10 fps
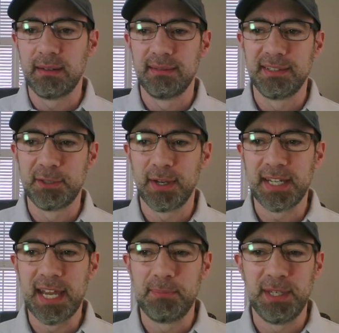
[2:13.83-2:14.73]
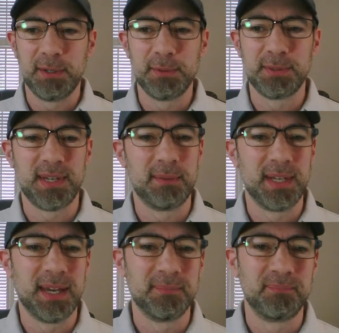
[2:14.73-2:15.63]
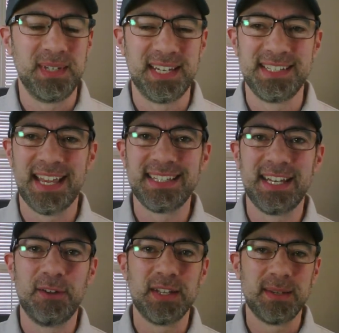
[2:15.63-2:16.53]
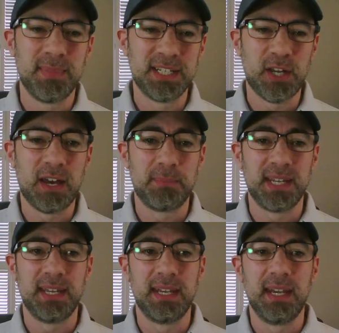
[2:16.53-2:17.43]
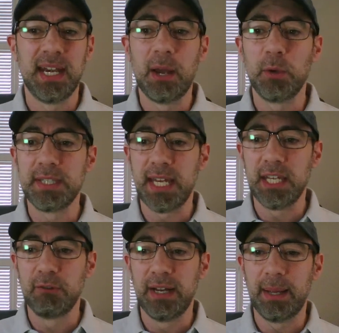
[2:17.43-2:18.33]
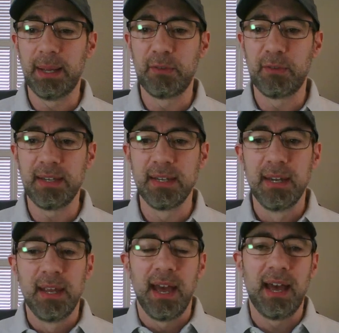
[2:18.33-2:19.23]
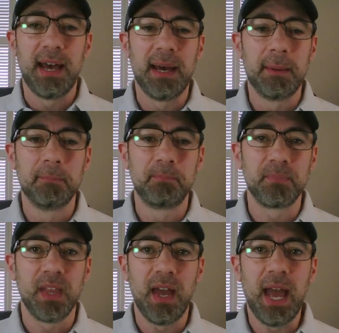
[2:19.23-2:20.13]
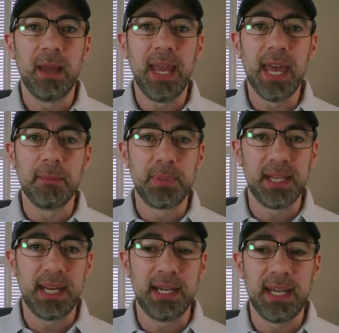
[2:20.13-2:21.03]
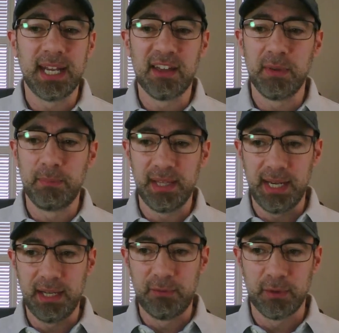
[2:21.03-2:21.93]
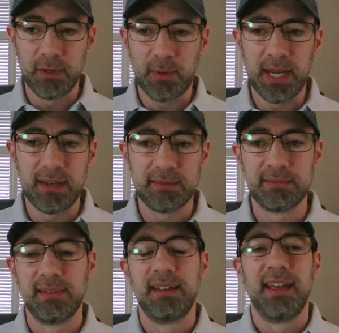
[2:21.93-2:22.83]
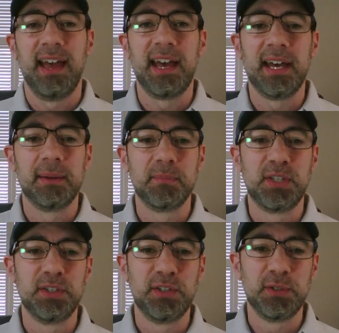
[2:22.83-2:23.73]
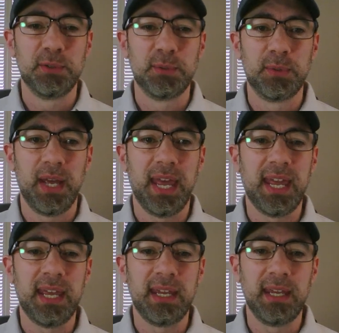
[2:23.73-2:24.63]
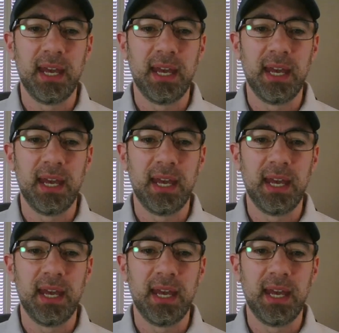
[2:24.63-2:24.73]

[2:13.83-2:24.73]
direct IPOs coming up, because I know that's a big topic. And I will tell you right up front, I am planning, and I've been planning for a while, to do a